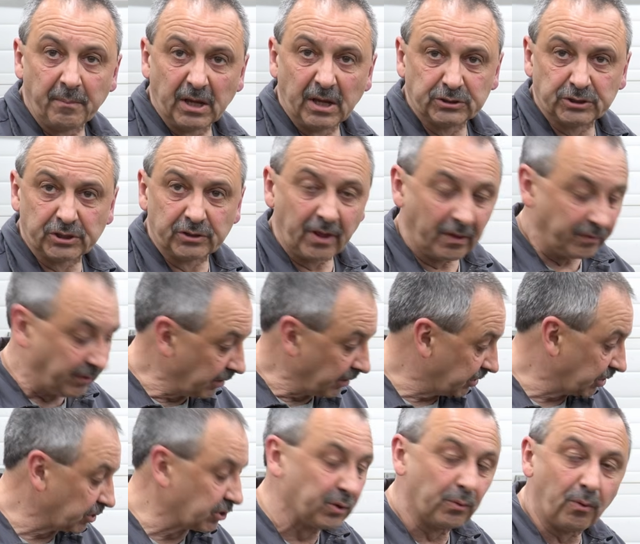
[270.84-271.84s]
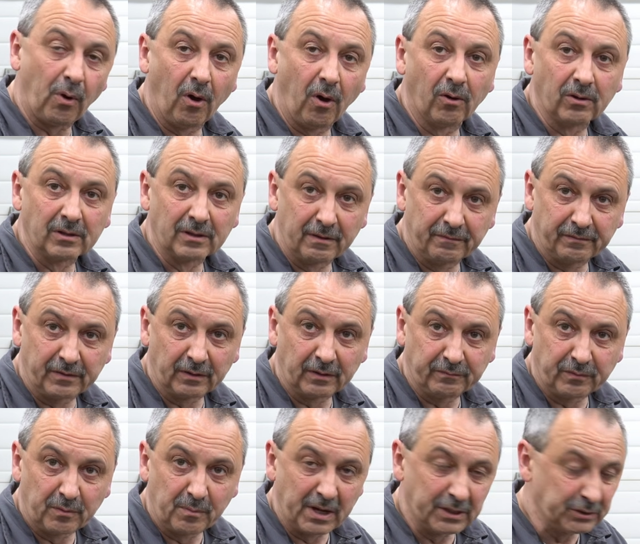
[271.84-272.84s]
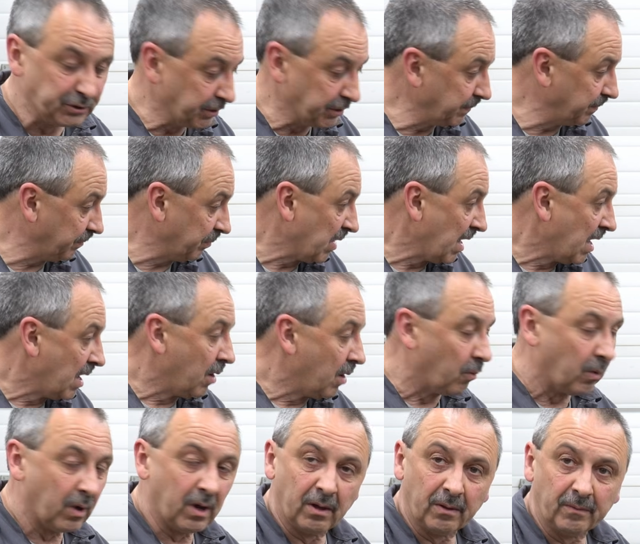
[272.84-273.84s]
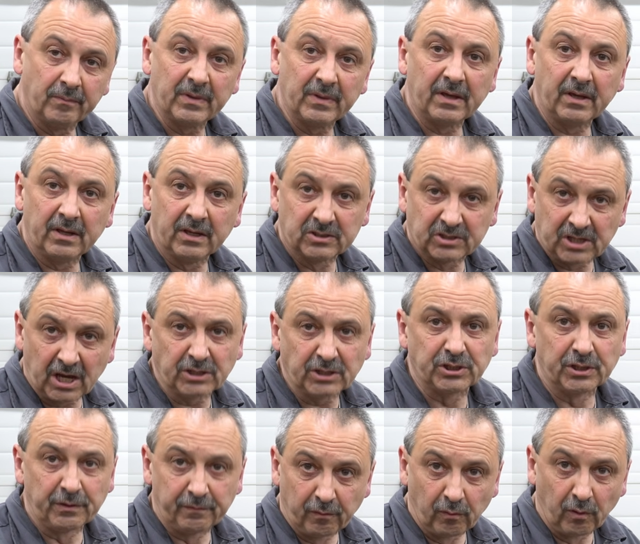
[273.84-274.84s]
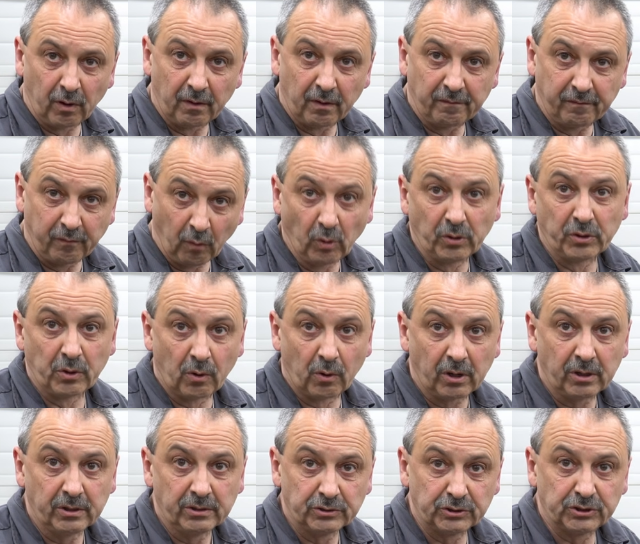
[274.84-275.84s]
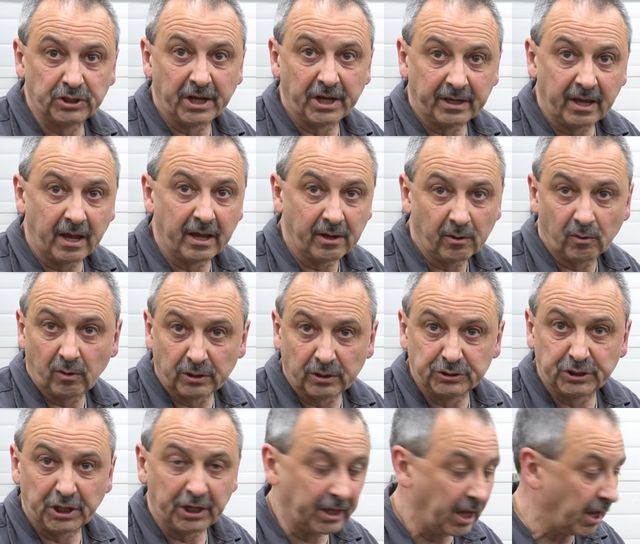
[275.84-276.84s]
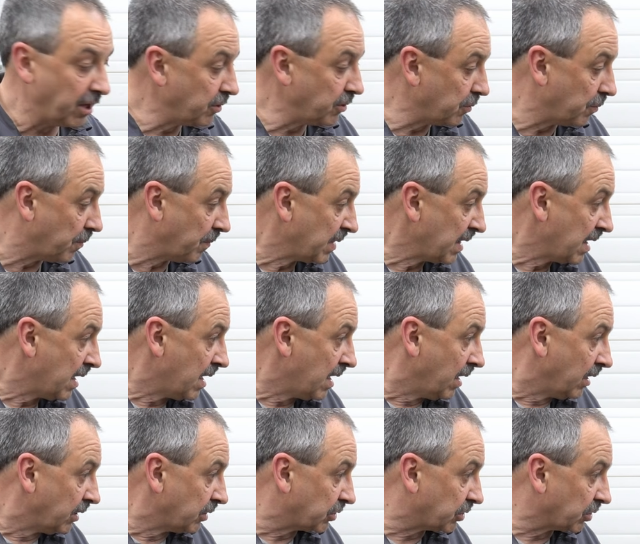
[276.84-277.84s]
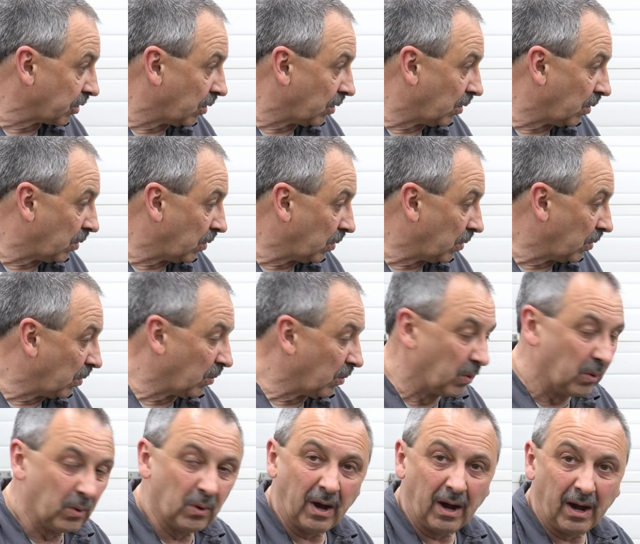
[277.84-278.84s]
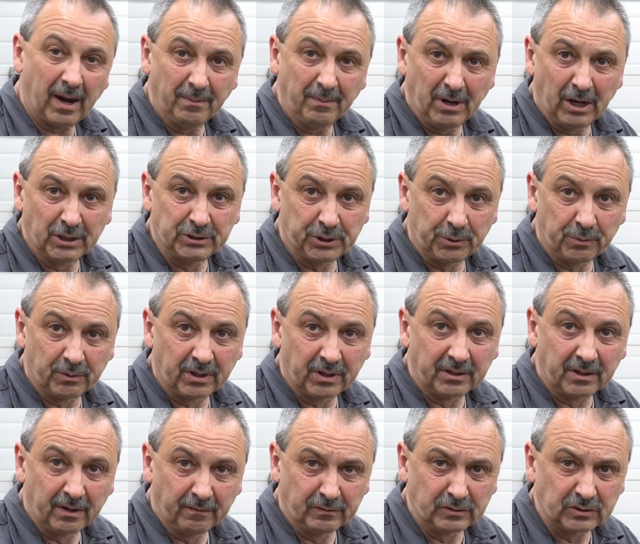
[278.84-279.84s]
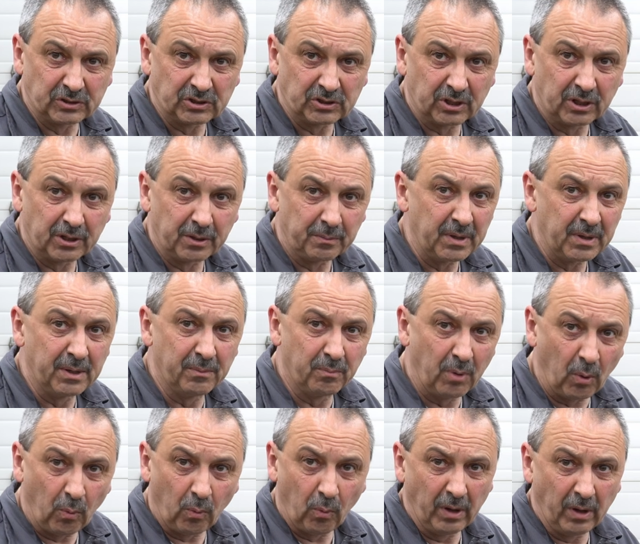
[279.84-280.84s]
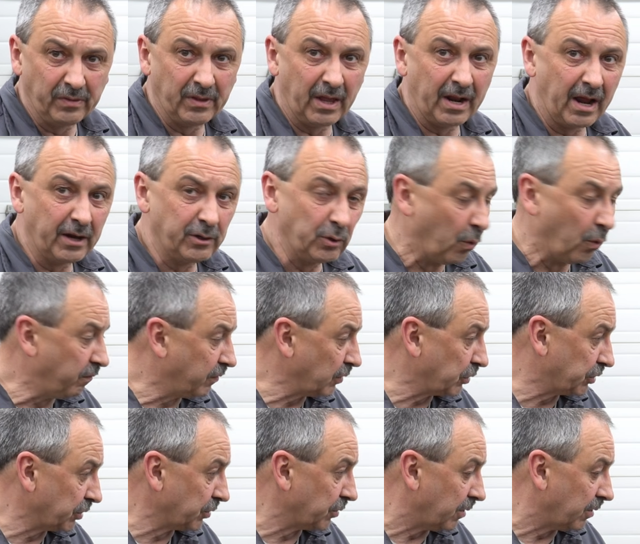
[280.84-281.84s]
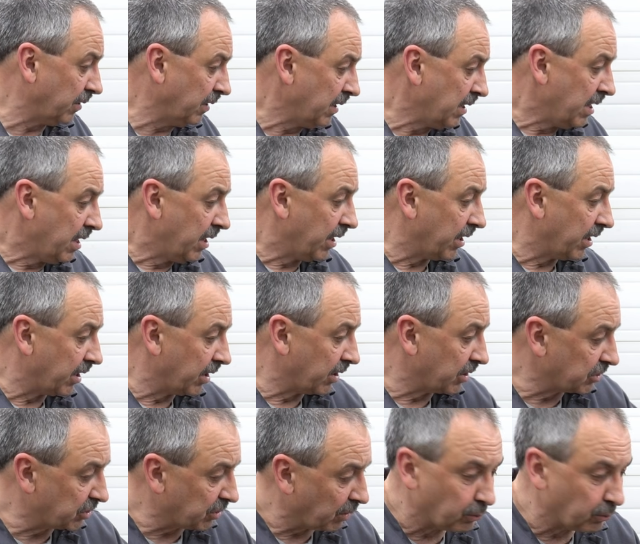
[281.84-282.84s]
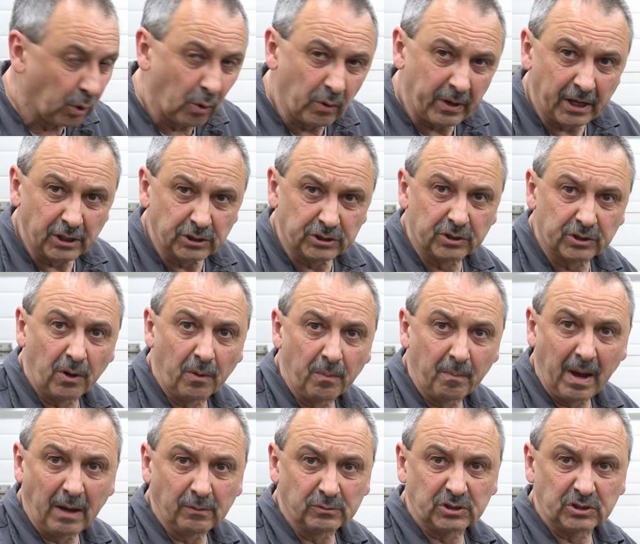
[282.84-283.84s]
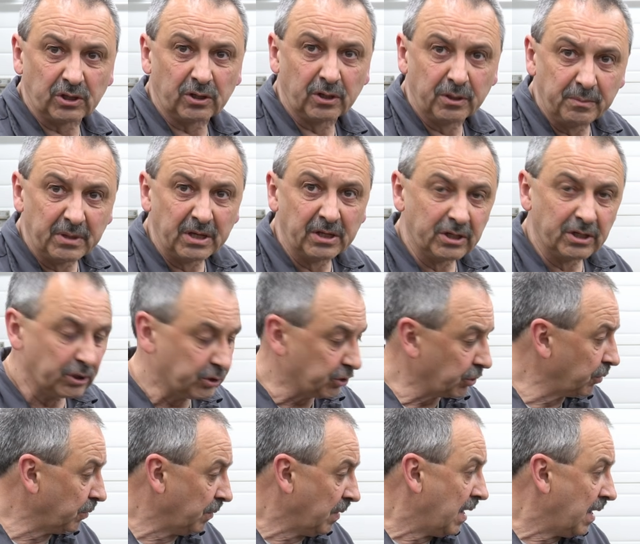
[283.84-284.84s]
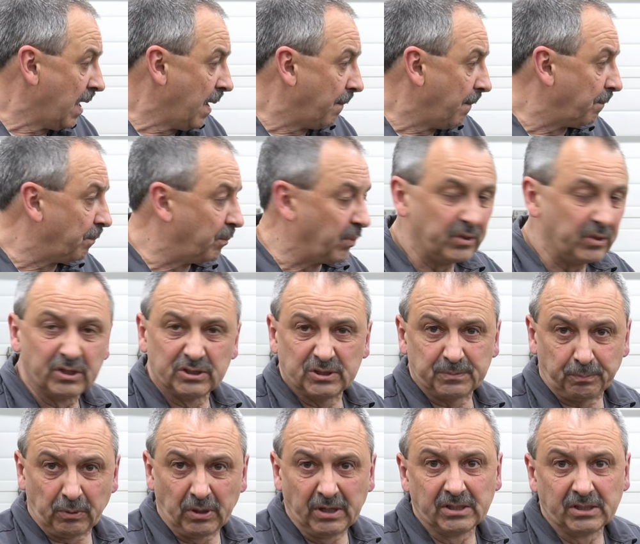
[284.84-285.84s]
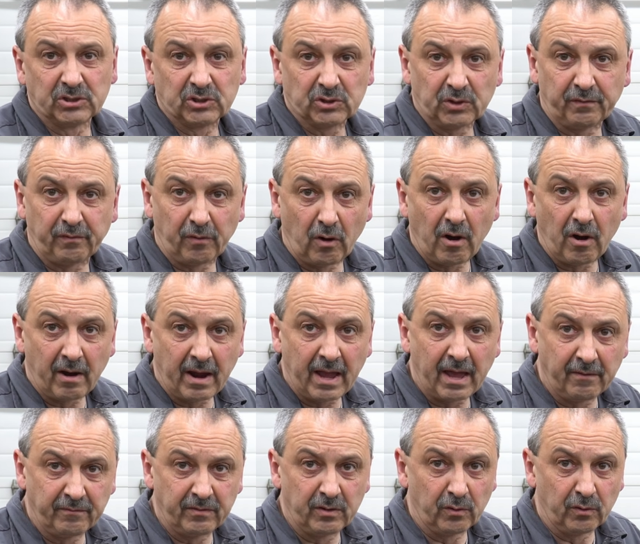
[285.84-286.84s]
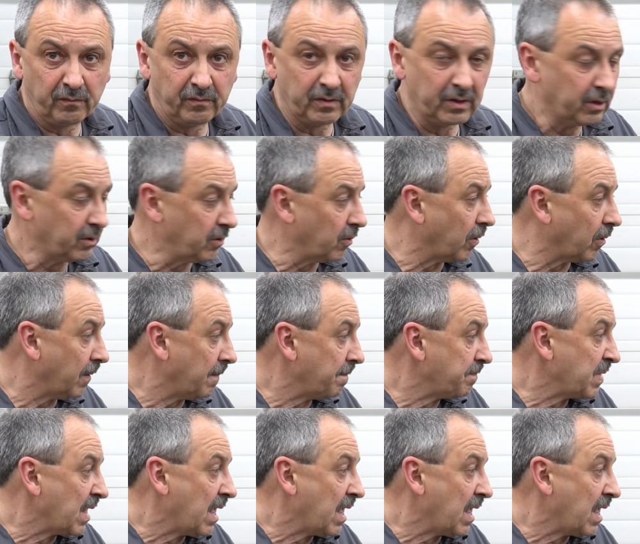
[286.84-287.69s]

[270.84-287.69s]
mention that this is the wrong lift kit for my Jeep? Well, it's actually for a 4-door JK or a JKU. So I'm not sure what the differences are going to be, but one that I know for sure is some location on mounts are going to be an issue, but the springs are for a heavier vehicle.